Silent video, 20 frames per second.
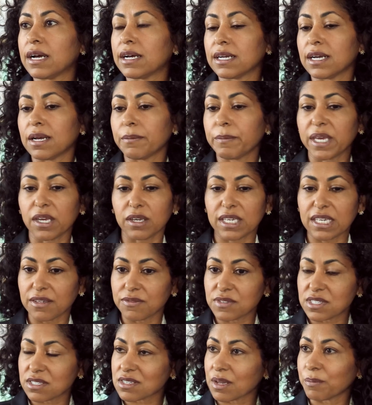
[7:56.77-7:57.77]
Um, it
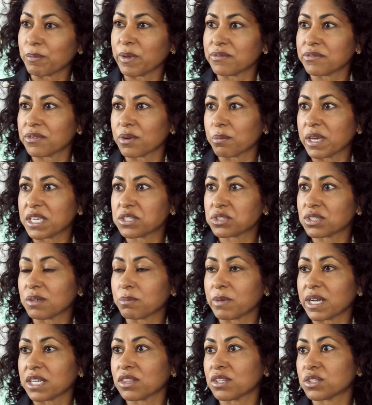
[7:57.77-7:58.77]
gives some information
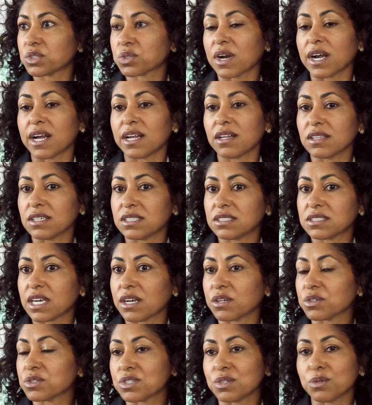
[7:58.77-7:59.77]
about the trial and
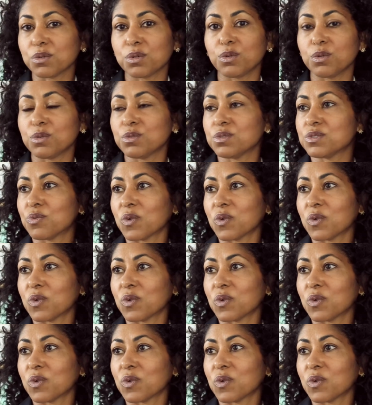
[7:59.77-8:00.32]
tells you who's